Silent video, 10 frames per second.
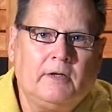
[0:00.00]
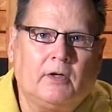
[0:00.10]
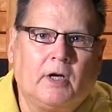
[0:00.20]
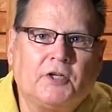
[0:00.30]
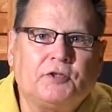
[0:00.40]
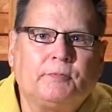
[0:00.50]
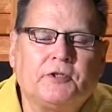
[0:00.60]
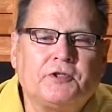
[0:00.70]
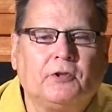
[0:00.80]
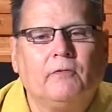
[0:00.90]
You know,
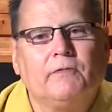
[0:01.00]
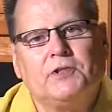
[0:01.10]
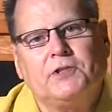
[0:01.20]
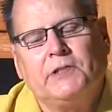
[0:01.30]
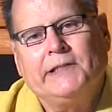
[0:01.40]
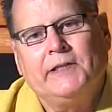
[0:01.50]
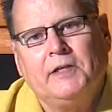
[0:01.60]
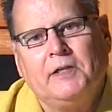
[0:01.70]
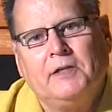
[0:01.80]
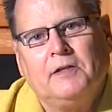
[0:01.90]
customer service
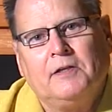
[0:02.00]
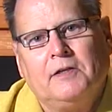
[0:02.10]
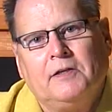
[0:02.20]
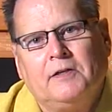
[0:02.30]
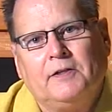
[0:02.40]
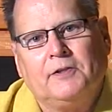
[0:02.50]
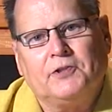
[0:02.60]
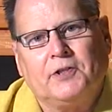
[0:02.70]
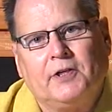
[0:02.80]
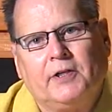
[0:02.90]

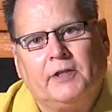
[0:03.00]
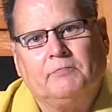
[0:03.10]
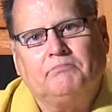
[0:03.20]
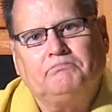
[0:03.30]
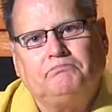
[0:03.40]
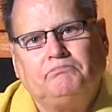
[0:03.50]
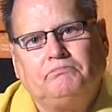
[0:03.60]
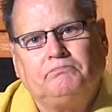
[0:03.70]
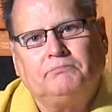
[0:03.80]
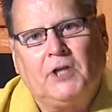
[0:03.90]
is a
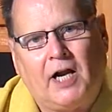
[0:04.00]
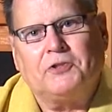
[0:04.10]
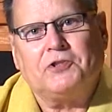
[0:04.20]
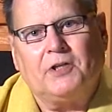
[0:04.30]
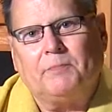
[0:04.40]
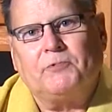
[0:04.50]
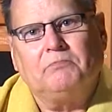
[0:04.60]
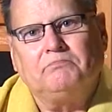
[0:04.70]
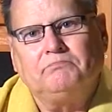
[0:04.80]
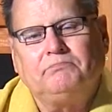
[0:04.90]

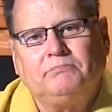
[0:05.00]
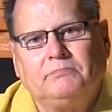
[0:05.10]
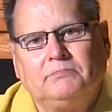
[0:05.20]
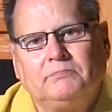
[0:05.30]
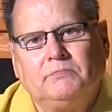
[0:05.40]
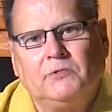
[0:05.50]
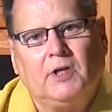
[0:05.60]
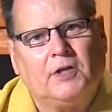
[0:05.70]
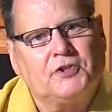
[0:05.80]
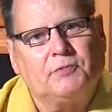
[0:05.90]
concept.
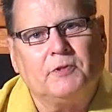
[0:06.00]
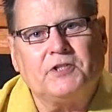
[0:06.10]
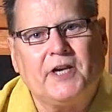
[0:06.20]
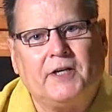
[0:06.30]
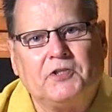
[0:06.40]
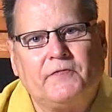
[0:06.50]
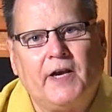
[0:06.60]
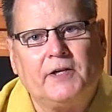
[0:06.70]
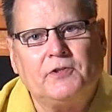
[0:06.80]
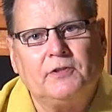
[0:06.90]
Customer
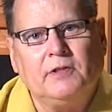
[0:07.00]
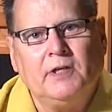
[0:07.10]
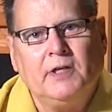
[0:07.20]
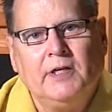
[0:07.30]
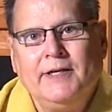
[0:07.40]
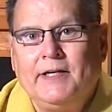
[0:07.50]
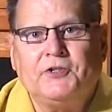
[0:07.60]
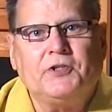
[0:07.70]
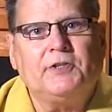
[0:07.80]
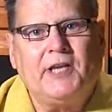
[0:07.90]
satisfaction
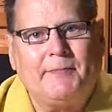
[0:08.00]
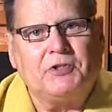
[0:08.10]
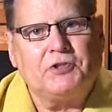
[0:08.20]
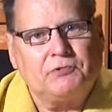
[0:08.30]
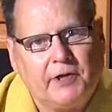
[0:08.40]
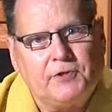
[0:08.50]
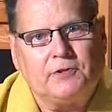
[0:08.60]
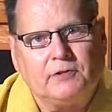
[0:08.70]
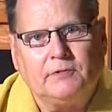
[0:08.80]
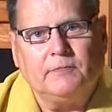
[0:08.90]
is a
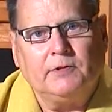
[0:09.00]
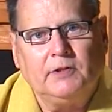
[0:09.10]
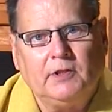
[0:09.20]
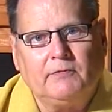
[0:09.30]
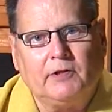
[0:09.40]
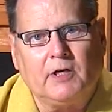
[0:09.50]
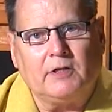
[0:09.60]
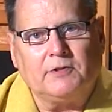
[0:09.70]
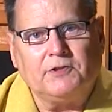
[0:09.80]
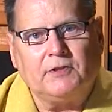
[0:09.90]
demonstration of a
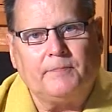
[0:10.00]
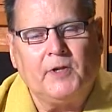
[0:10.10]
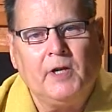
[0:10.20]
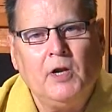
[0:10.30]
concept.